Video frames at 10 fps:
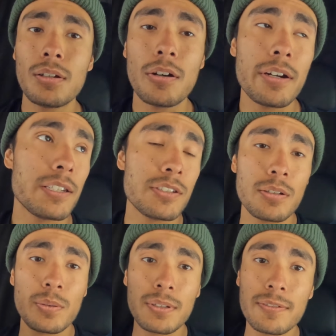All right,
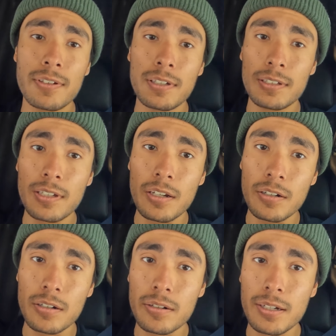so we've got
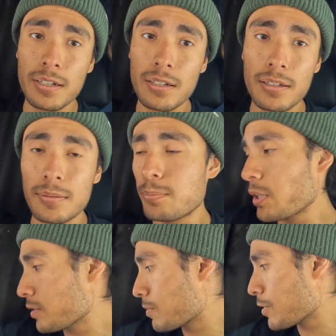our uh,
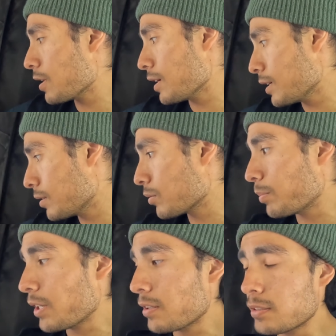bug spray,
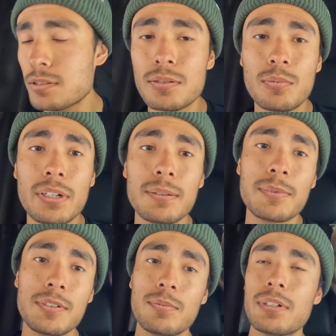repellent,
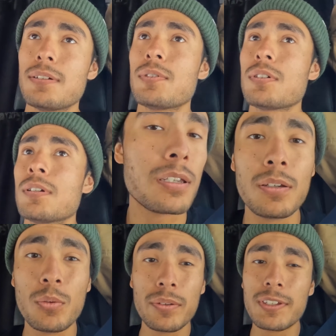wipes, whatever.
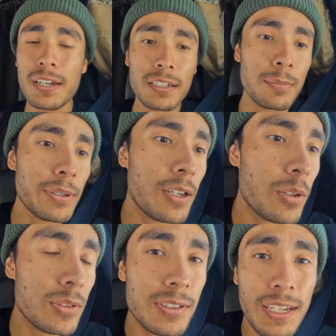We've got
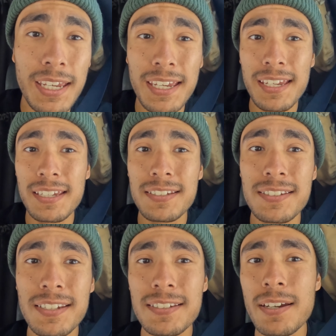about a
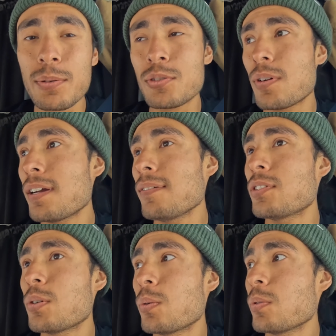six hour drive
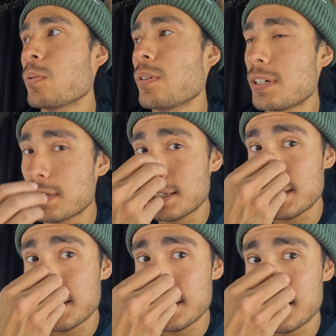total
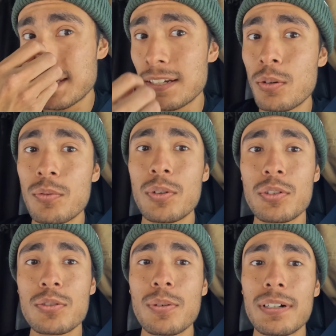uh, to get over
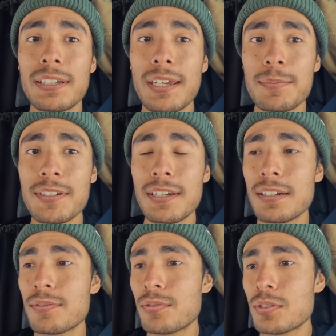to our campsite for